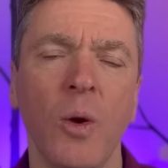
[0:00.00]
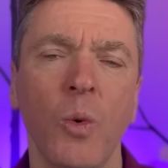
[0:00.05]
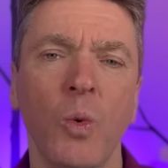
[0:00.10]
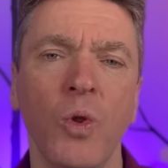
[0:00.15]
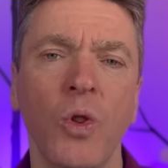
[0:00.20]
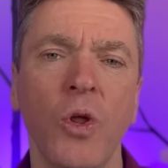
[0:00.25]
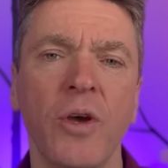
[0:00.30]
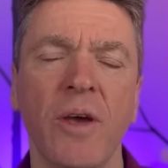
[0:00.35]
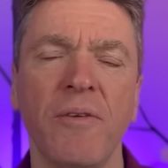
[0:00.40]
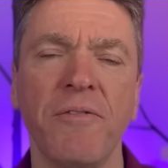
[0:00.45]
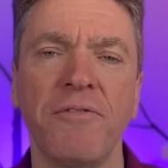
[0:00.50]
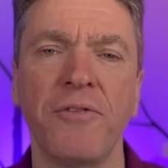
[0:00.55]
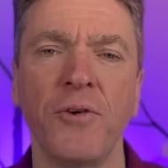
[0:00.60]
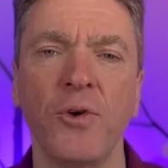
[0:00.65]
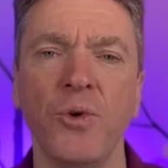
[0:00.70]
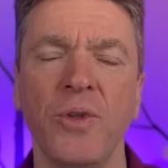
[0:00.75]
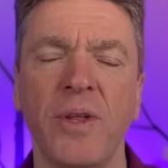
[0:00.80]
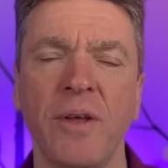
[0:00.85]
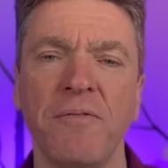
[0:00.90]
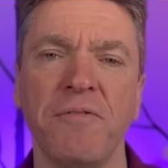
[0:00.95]
We'll look at
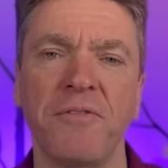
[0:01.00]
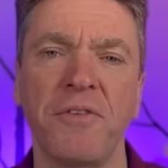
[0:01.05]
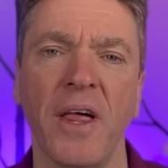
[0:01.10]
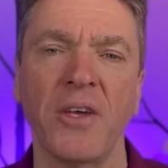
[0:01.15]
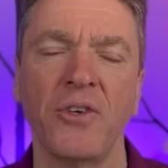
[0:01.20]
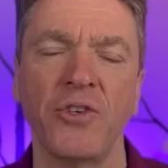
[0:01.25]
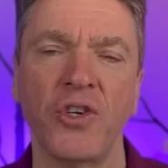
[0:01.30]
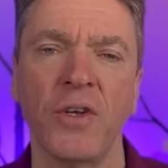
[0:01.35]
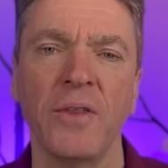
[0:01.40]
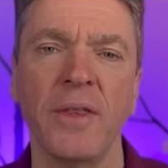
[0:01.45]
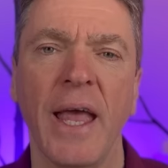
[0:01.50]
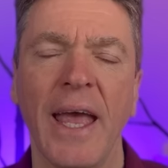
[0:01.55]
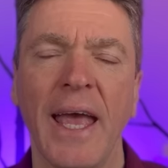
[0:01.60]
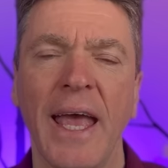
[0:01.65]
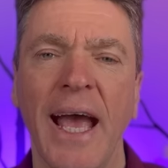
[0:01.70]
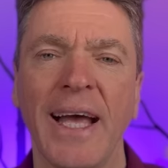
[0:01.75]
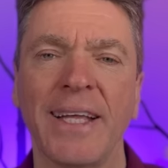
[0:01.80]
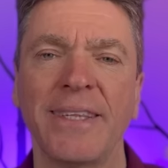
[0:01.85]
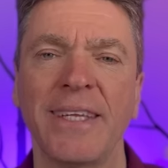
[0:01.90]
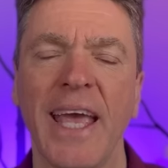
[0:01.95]
food inflation
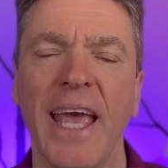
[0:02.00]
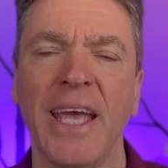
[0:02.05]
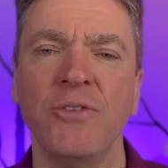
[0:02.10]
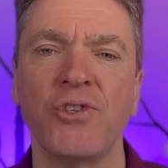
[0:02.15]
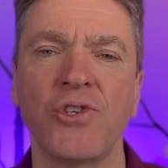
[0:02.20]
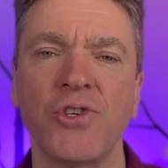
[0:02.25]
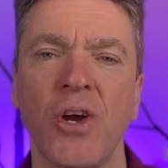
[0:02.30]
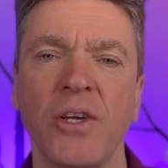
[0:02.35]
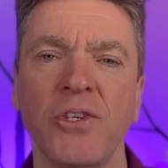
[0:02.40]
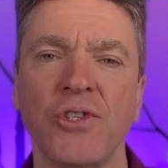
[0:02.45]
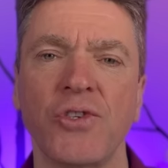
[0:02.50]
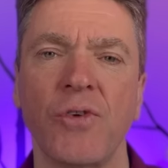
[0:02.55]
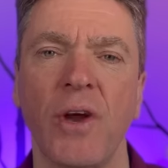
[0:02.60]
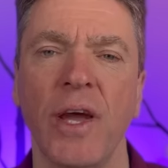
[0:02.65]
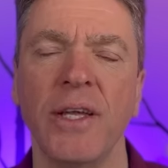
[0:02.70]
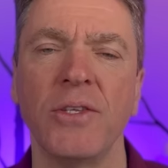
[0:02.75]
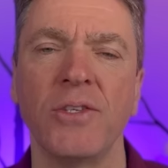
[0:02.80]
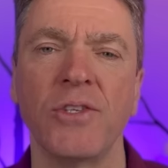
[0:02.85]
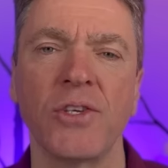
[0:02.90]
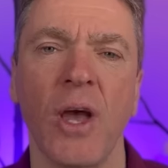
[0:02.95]
and interest
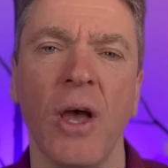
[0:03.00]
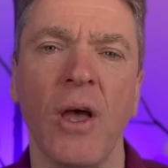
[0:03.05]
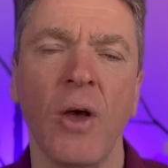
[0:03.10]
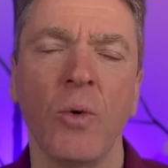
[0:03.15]
rates.